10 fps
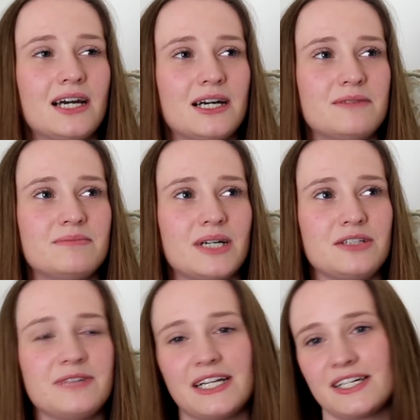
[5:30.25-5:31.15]
Um, I
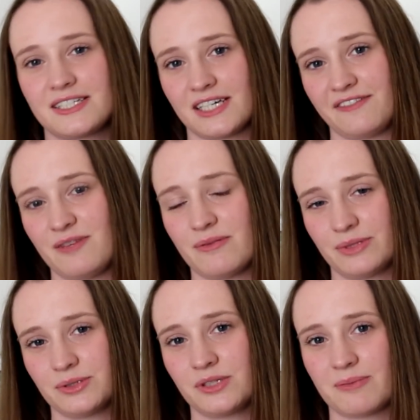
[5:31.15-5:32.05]
normally like to see a few
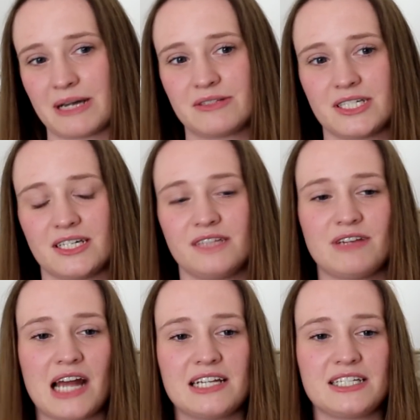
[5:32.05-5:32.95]
people talk about it and the
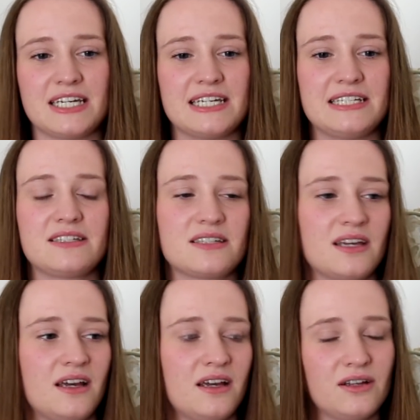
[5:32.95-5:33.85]
reality
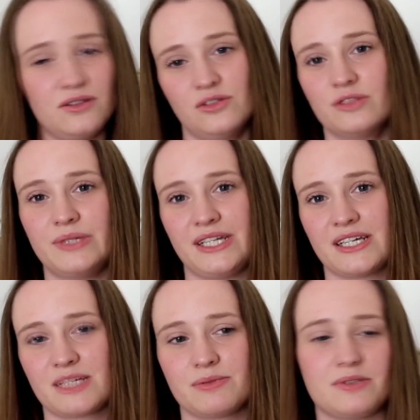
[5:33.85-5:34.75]
is normally
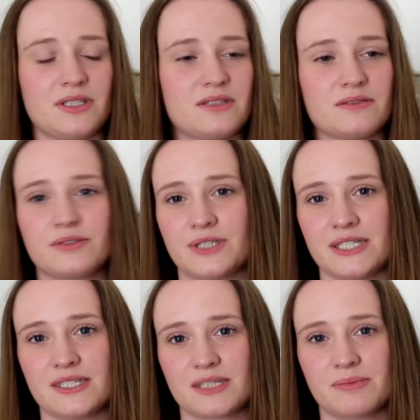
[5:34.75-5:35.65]
that's between sort of three
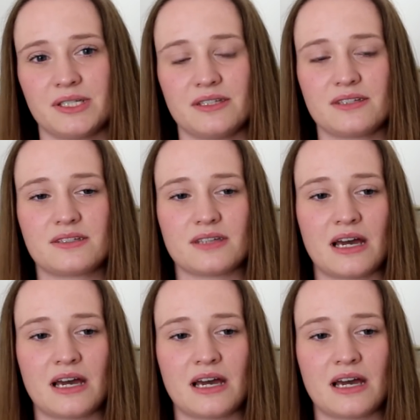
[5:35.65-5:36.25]
and six months.